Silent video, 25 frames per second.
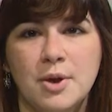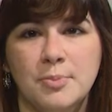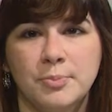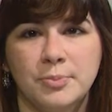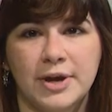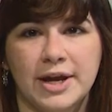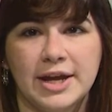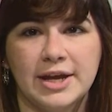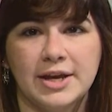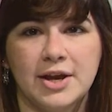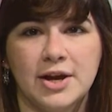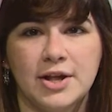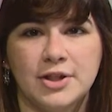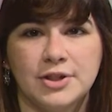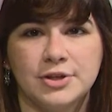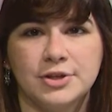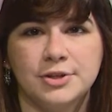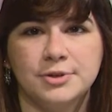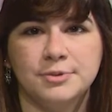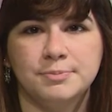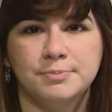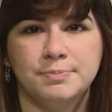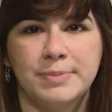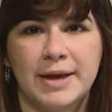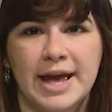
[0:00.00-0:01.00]

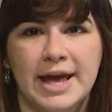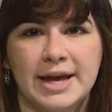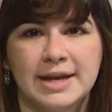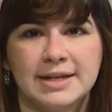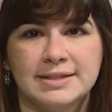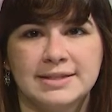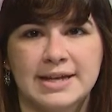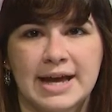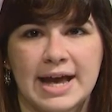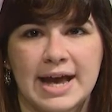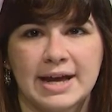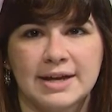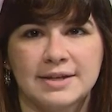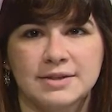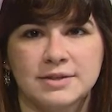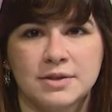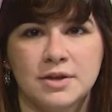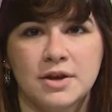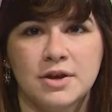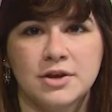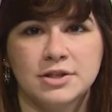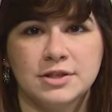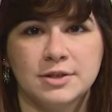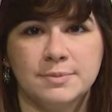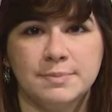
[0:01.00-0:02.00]
bright-colored bag tags
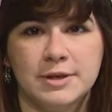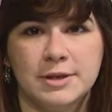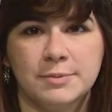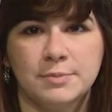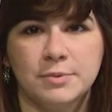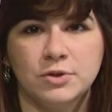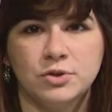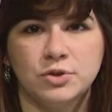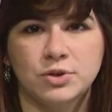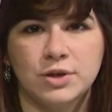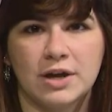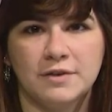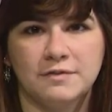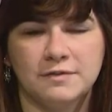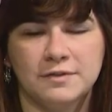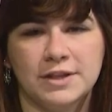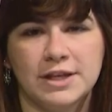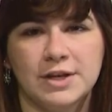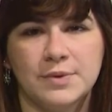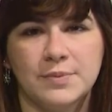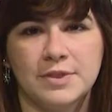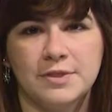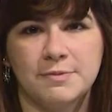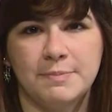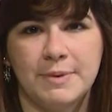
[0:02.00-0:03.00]
to people
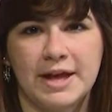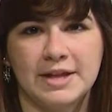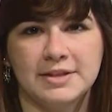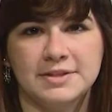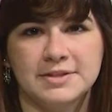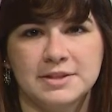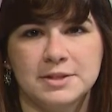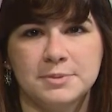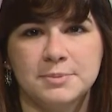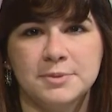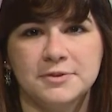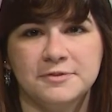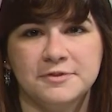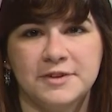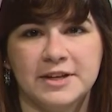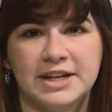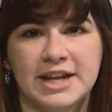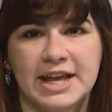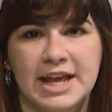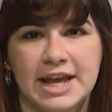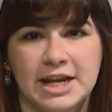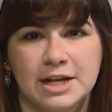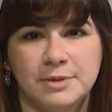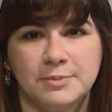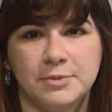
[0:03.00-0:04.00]
traveling with pets to prevent
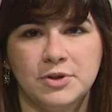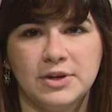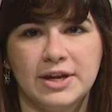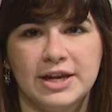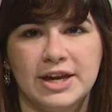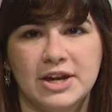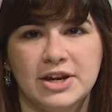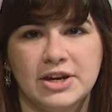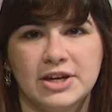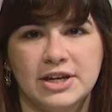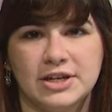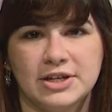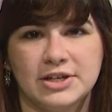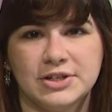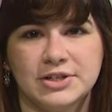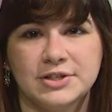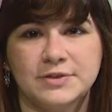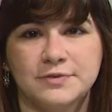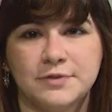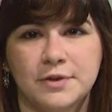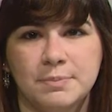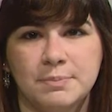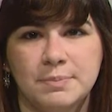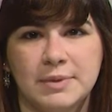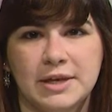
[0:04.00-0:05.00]
animal carriers
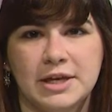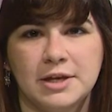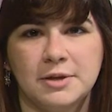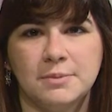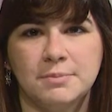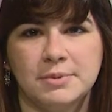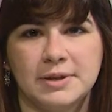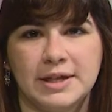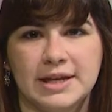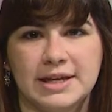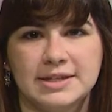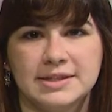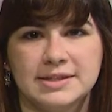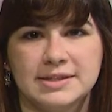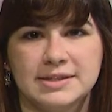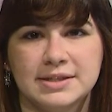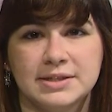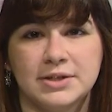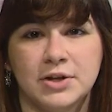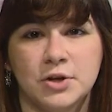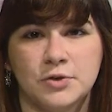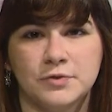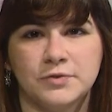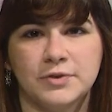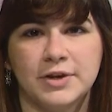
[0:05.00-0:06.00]
from being placed
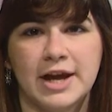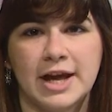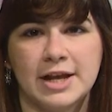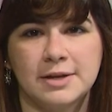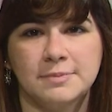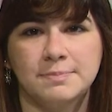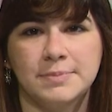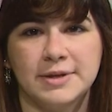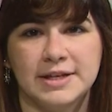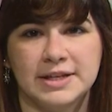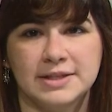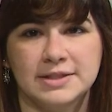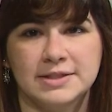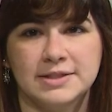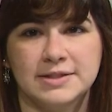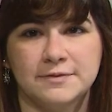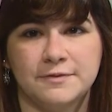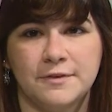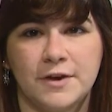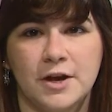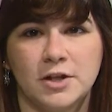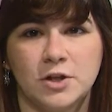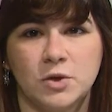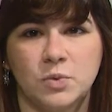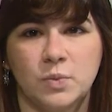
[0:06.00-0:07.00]
in overhead bins
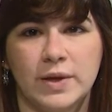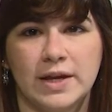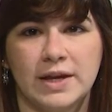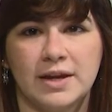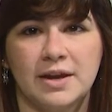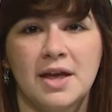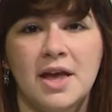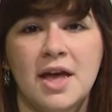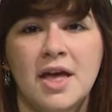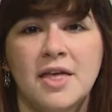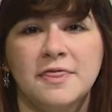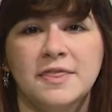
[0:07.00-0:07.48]
following